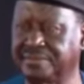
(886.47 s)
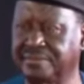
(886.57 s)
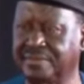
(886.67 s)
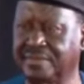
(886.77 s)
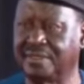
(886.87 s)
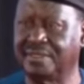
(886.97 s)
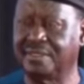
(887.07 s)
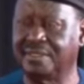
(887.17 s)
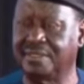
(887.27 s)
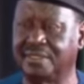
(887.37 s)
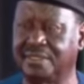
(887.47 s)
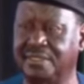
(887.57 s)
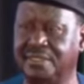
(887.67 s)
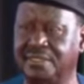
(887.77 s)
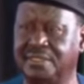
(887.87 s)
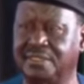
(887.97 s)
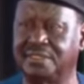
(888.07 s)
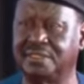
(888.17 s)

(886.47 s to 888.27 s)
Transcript: (silence)